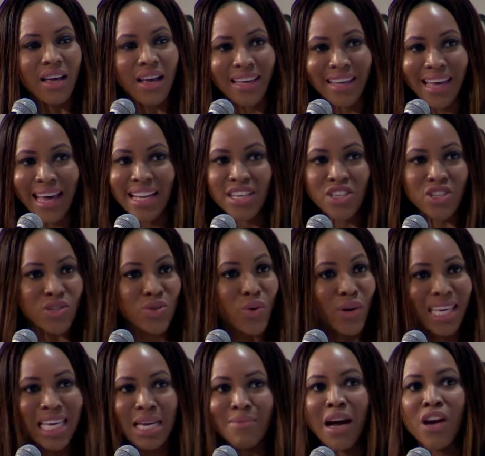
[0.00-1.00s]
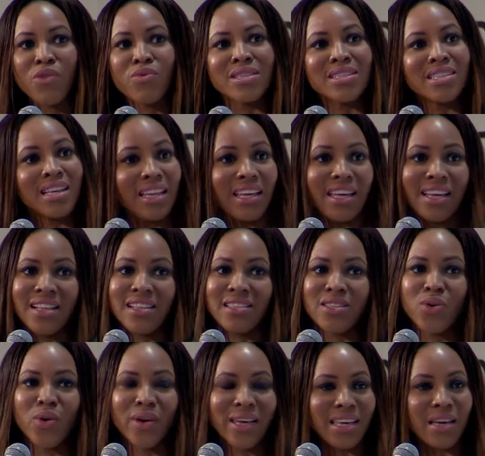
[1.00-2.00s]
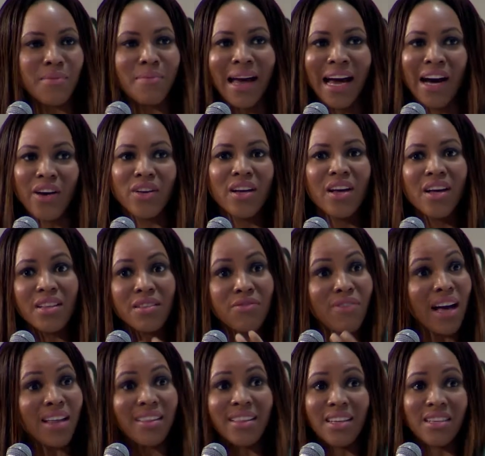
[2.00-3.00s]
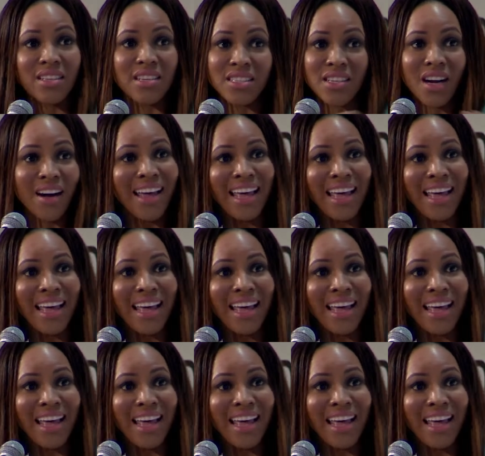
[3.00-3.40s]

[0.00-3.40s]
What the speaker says: again, just talking about resilience, talking about the fact that Qatar